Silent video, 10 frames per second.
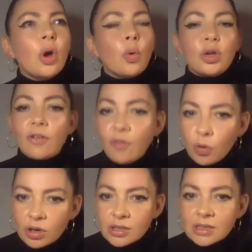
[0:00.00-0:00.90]
were you
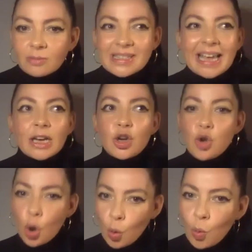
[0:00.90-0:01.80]
forced? And I was like,
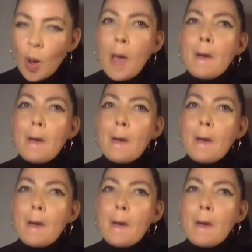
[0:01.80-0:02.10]
no.